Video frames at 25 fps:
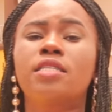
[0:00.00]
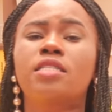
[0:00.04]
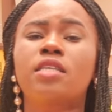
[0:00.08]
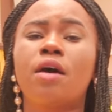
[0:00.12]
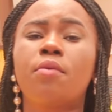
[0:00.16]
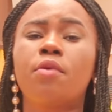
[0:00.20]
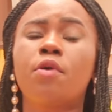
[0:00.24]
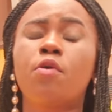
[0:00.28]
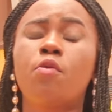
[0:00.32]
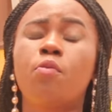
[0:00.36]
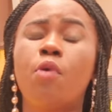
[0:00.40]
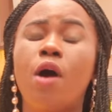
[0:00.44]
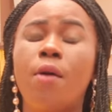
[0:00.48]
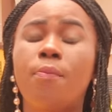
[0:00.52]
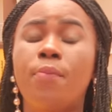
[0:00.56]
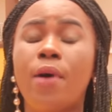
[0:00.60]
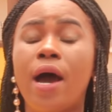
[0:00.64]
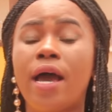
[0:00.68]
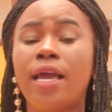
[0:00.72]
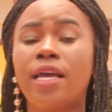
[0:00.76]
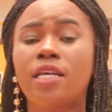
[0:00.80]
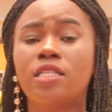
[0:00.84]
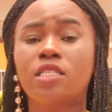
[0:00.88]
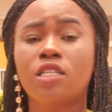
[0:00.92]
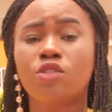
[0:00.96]
seven who bought
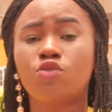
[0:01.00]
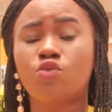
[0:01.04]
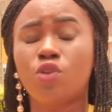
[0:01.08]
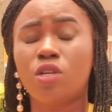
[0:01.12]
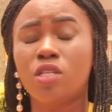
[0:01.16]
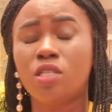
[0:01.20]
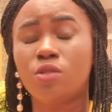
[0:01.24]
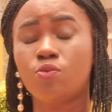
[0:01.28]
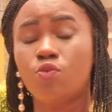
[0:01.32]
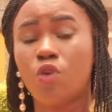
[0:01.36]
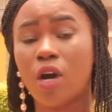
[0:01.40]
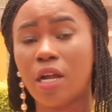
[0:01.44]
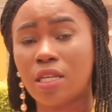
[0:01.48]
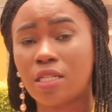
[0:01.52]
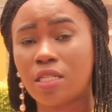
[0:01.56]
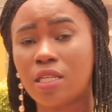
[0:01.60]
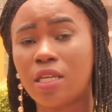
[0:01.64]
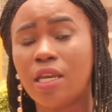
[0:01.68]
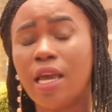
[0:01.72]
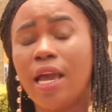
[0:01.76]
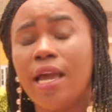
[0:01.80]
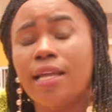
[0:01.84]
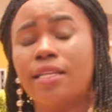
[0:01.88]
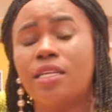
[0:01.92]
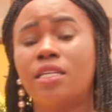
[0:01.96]
by a citrus watch,
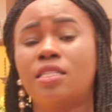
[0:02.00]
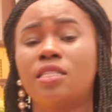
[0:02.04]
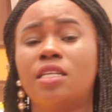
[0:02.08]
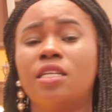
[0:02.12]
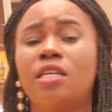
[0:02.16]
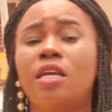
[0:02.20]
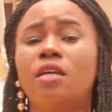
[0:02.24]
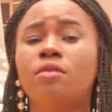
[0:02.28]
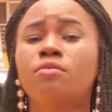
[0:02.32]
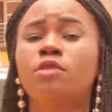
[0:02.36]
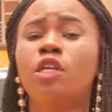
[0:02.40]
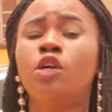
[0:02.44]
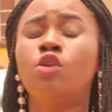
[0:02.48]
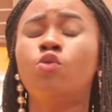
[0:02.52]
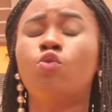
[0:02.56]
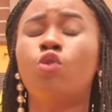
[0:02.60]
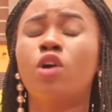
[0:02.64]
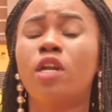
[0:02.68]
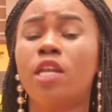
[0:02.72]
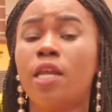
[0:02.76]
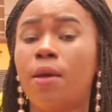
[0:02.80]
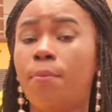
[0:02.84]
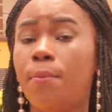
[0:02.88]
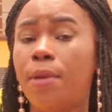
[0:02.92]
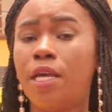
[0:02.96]
and there's a
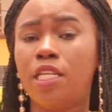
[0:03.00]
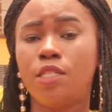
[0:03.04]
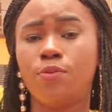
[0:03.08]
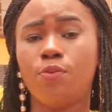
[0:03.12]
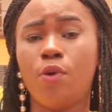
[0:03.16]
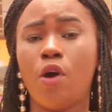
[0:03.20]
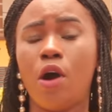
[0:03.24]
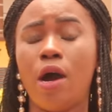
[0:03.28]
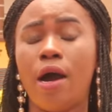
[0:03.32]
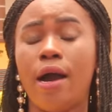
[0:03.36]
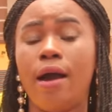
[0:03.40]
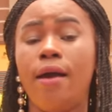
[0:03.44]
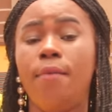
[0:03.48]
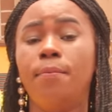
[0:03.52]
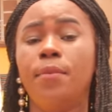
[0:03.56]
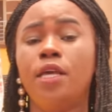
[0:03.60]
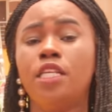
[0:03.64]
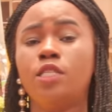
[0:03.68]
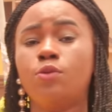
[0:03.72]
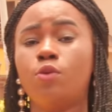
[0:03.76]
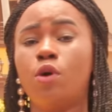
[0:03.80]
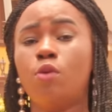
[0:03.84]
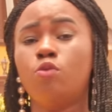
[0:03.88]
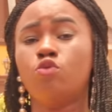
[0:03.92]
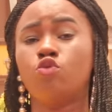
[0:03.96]
wounding miserable, I
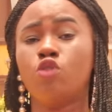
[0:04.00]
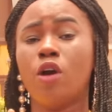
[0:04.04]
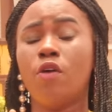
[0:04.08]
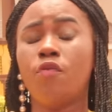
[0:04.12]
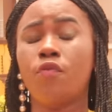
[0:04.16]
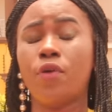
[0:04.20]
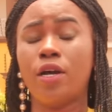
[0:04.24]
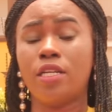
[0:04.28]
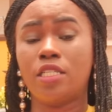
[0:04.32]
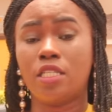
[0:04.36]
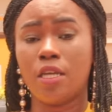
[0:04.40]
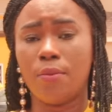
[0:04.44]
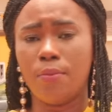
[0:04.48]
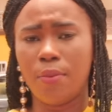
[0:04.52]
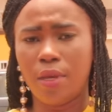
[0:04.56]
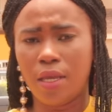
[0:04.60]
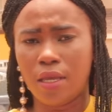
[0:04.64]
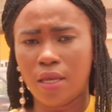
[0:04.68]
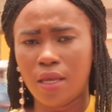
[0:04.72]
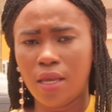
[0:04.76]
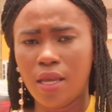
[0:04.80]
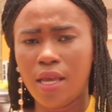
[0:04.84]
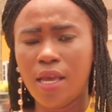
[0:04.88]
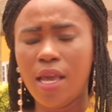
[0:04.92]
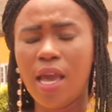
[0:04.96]
miserable with your fancy
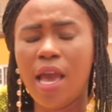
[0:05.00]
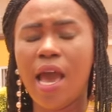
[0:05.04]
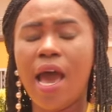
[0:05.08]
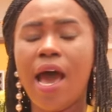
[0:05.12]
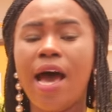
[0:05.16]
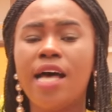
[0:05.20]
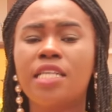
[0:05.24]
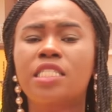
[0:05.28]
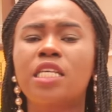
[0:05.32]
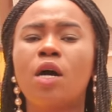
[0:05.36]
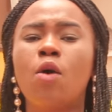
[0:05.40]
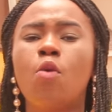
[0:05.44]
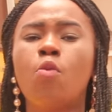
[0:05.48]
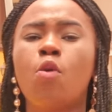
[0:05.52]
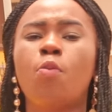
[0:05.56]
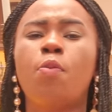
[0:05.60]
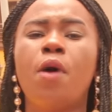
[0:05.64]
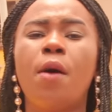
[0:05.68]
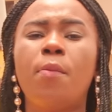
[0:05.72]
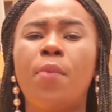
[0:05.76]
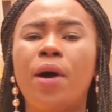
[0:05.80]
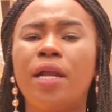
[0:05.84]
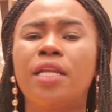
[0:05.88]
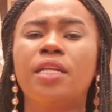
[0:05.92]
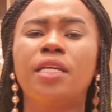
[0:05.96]
me. As I will
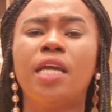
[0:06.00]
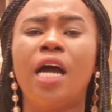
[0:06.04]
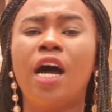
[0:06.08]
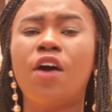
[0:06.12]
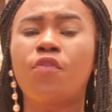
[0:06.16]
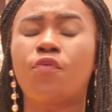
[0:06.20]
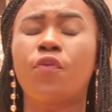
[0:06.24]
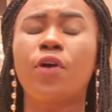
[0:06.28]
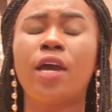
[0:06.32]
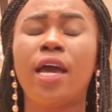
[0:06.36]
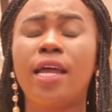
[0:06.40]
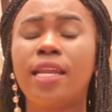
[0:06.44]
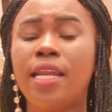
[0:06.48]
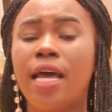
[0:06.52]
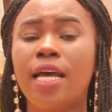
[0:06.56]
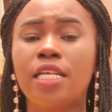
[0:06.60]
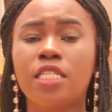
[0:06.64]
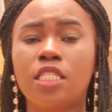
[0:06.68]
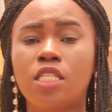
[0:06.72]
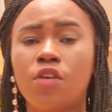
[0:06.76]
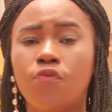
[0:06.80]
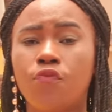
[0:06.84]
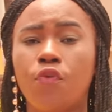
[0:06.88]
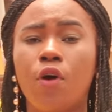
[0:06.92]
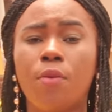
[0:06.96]
bob any arm for a
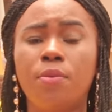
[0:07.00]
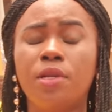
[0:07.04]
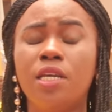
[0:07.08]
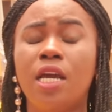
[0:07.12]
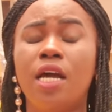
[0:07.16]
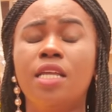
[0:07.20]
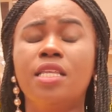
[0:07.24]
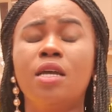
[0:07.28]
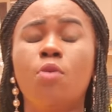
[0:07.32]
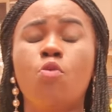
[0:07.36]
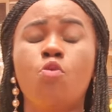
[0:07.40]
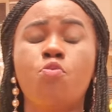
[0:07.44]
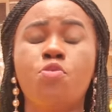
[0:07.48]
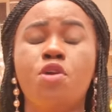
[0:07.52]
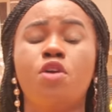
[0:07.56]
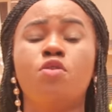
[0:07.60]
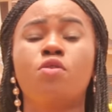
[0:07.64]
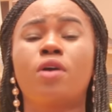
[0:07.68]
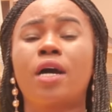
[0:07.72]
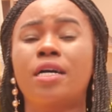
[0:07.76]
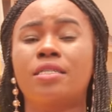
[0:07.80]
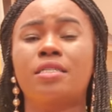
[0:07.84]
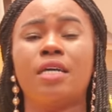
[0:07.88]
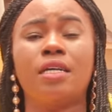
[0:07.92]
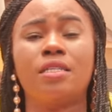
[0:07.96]
Nancy for me and young me and
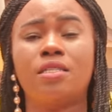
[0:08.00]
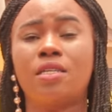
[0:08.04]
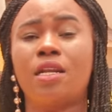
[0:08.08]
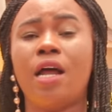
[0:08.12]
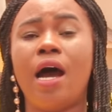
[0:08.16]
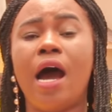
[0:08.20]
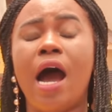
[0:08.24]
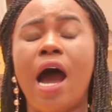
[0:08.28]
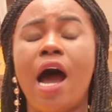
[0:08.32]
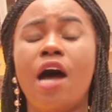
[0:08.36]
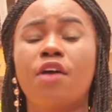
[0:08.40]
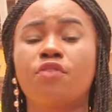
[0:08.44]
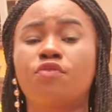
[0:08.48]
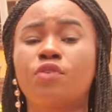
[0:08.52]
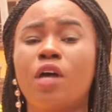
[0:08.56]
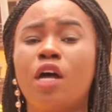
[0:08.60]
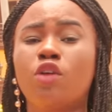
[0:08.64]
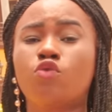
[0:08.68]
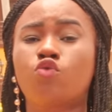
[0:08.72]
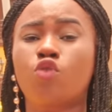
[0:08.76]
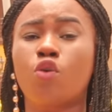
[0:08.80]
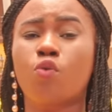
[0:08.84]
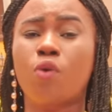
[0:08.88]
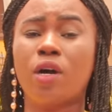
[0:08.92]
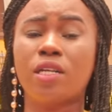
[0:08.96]
Lucas Achira, I
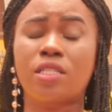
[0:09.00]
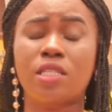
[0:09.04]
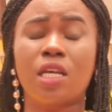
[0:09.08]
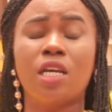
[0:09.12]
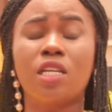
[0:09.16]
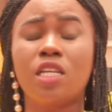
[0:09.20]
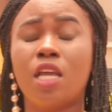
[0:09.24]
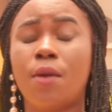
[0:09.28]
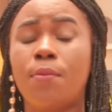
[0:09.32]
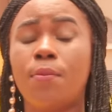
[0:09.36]
turn to a turn